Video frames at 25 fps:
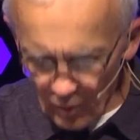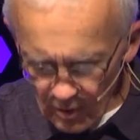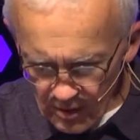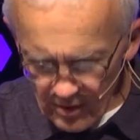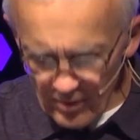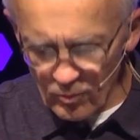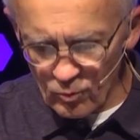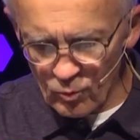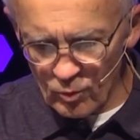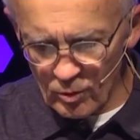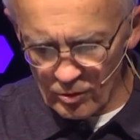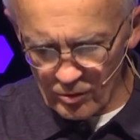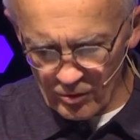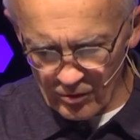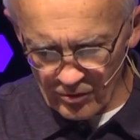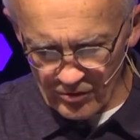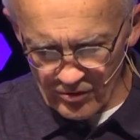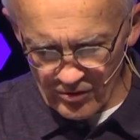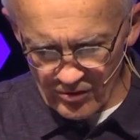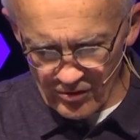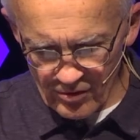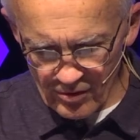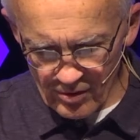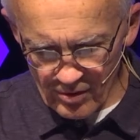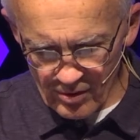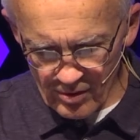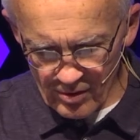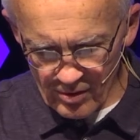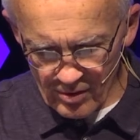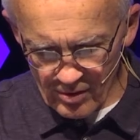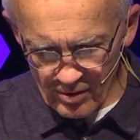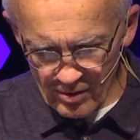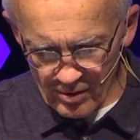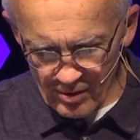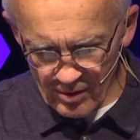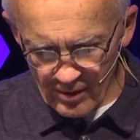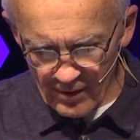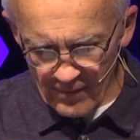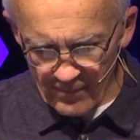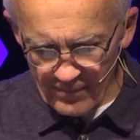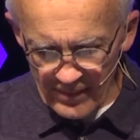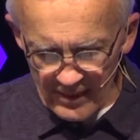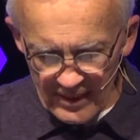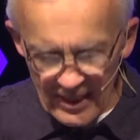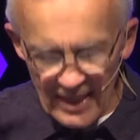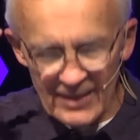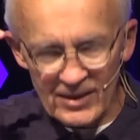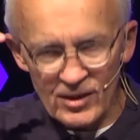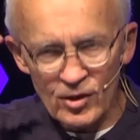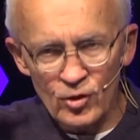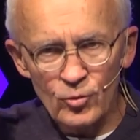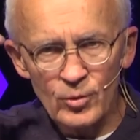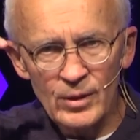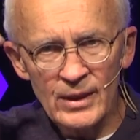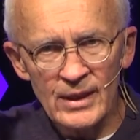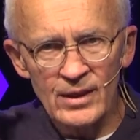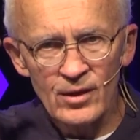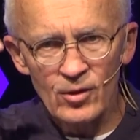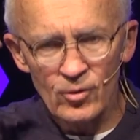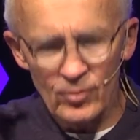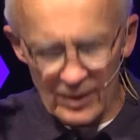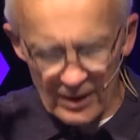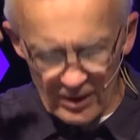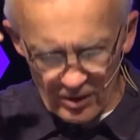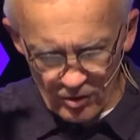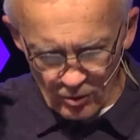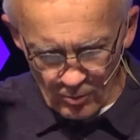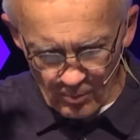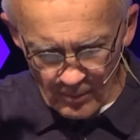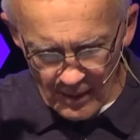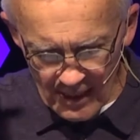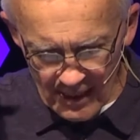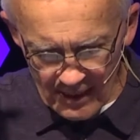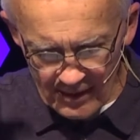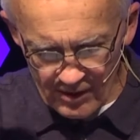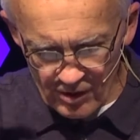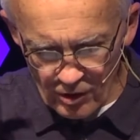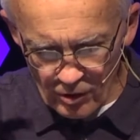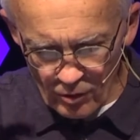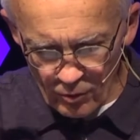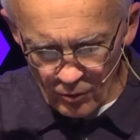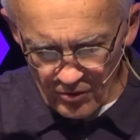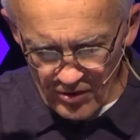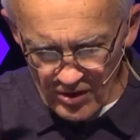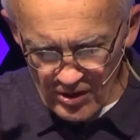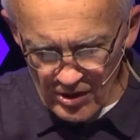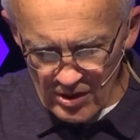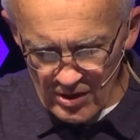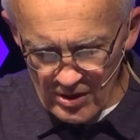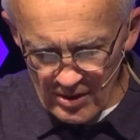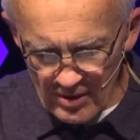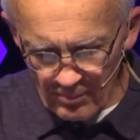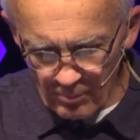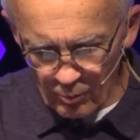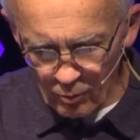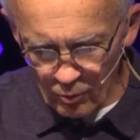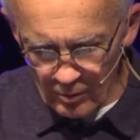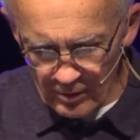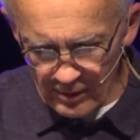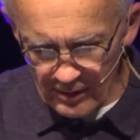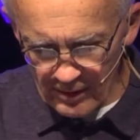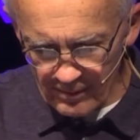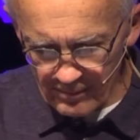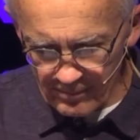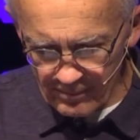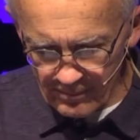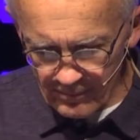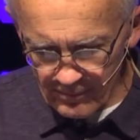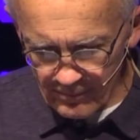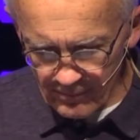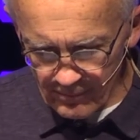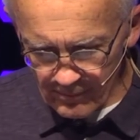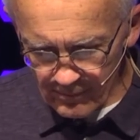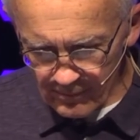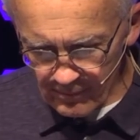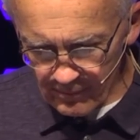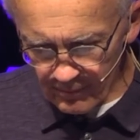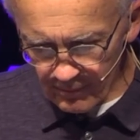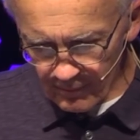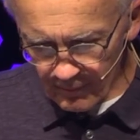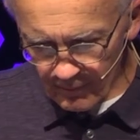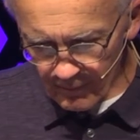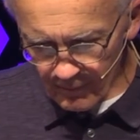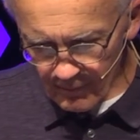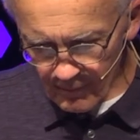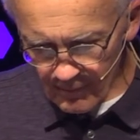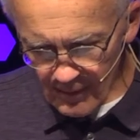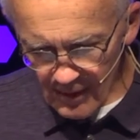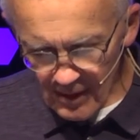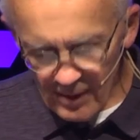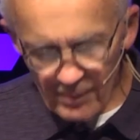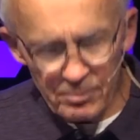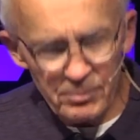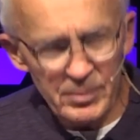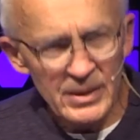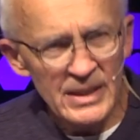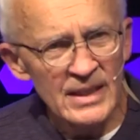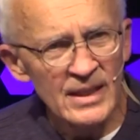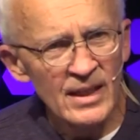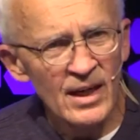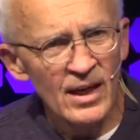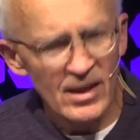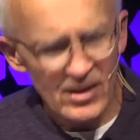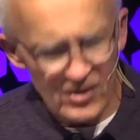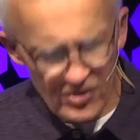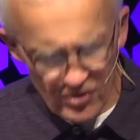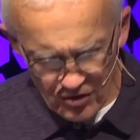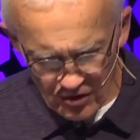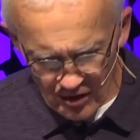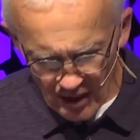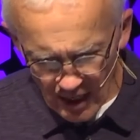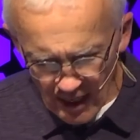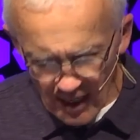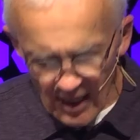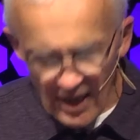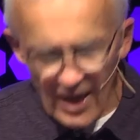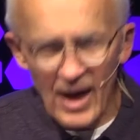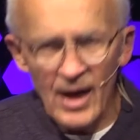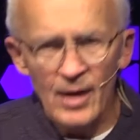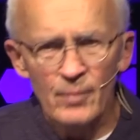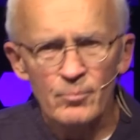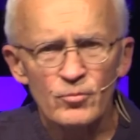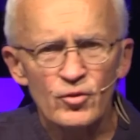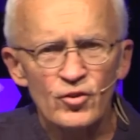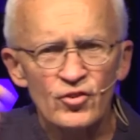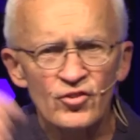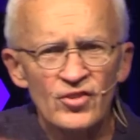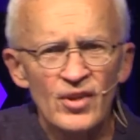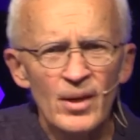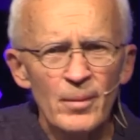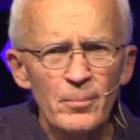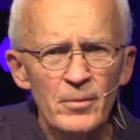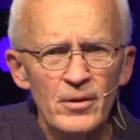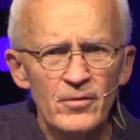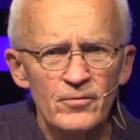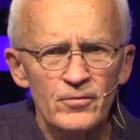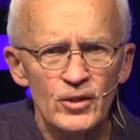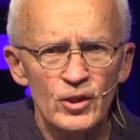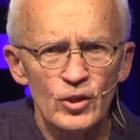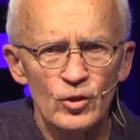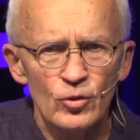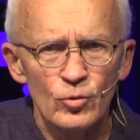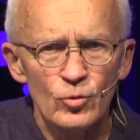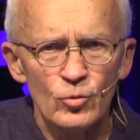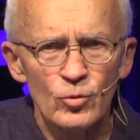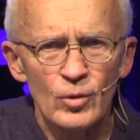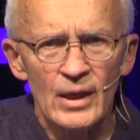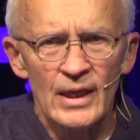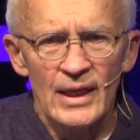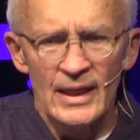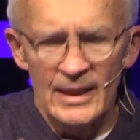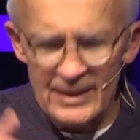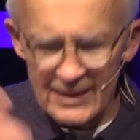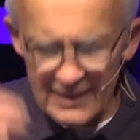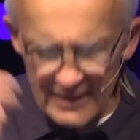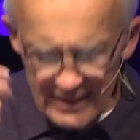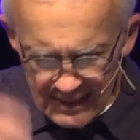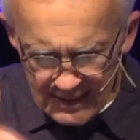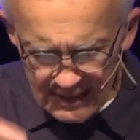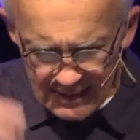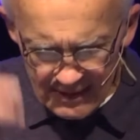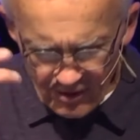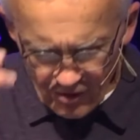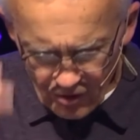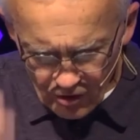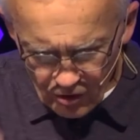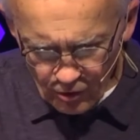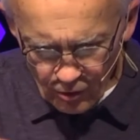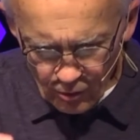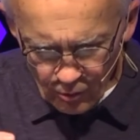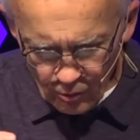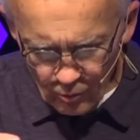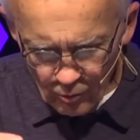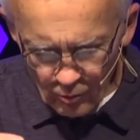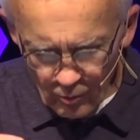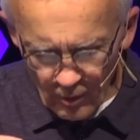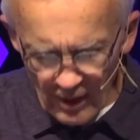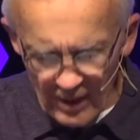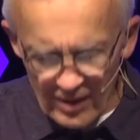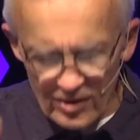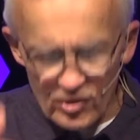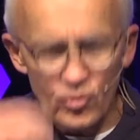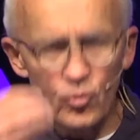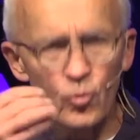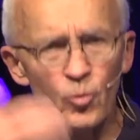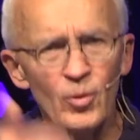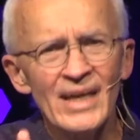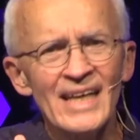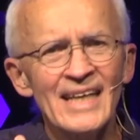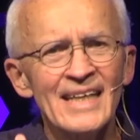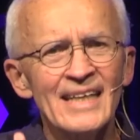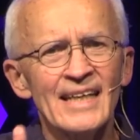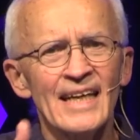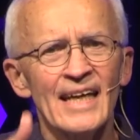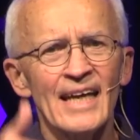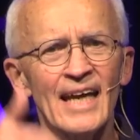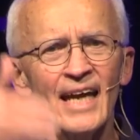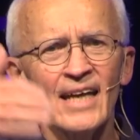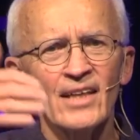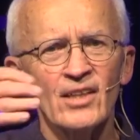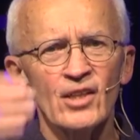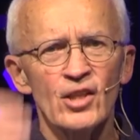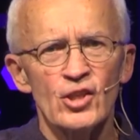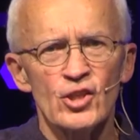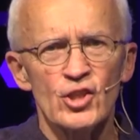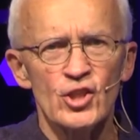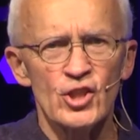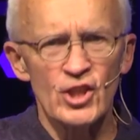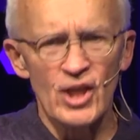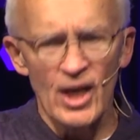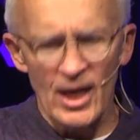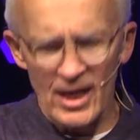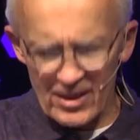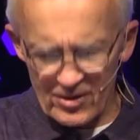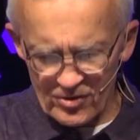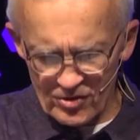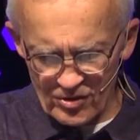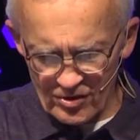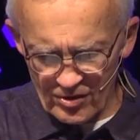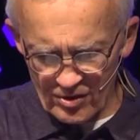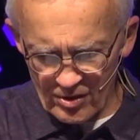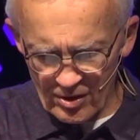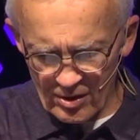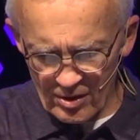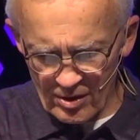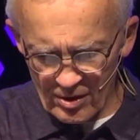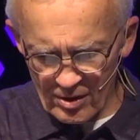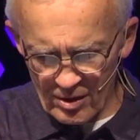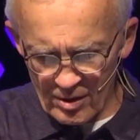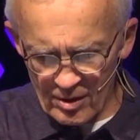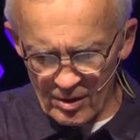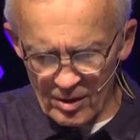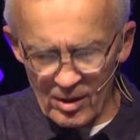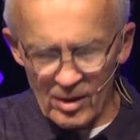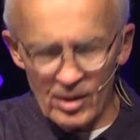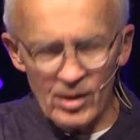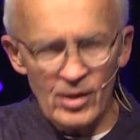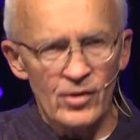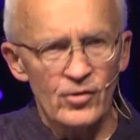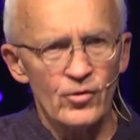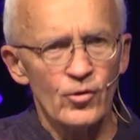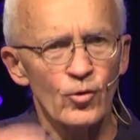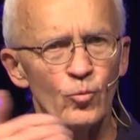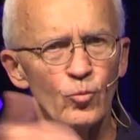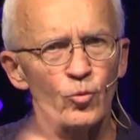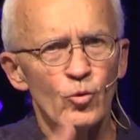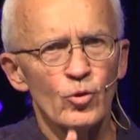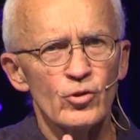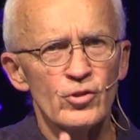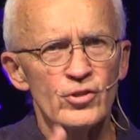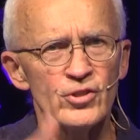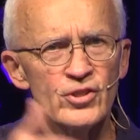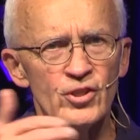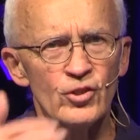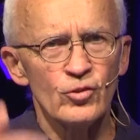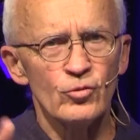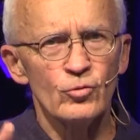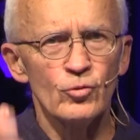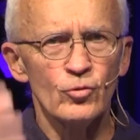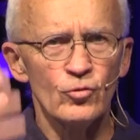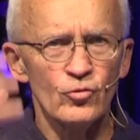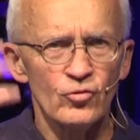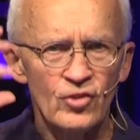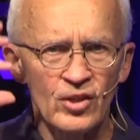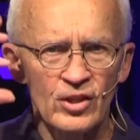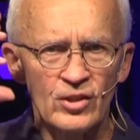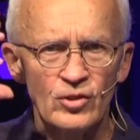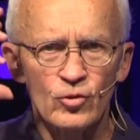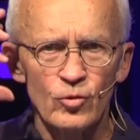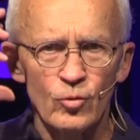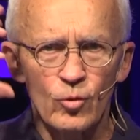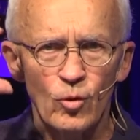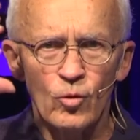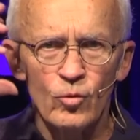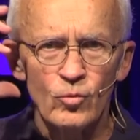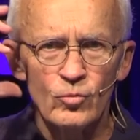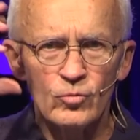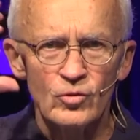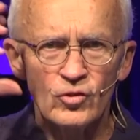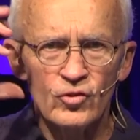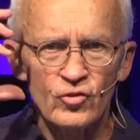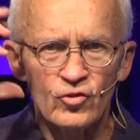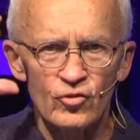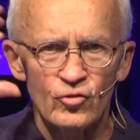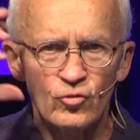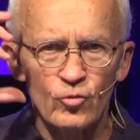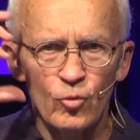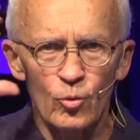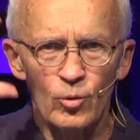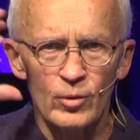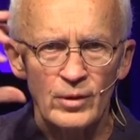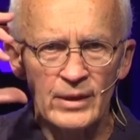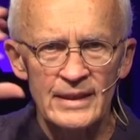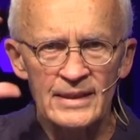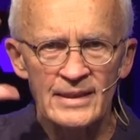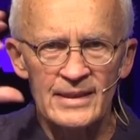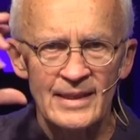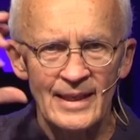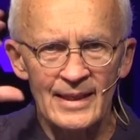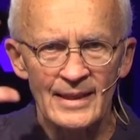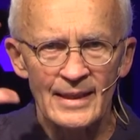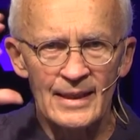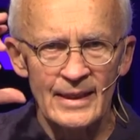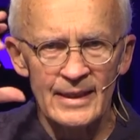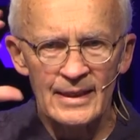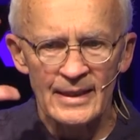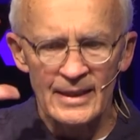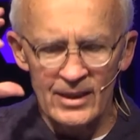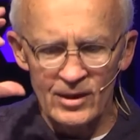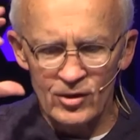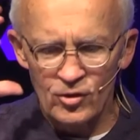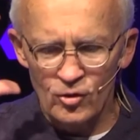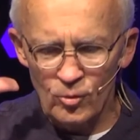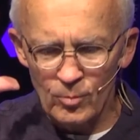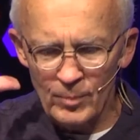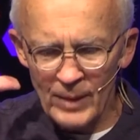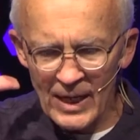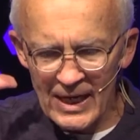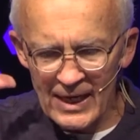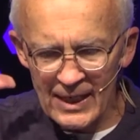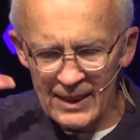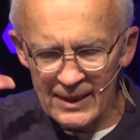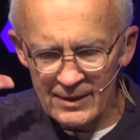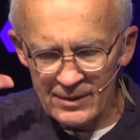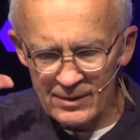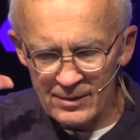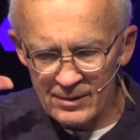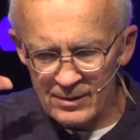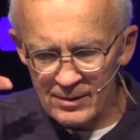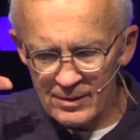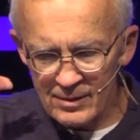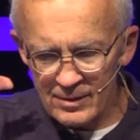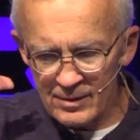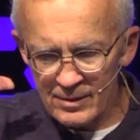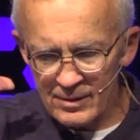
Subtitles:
What are the words that you hear in your mind? You know, this is important because some of you need to tweak and adjust the words you use in your own storytelling in your mind.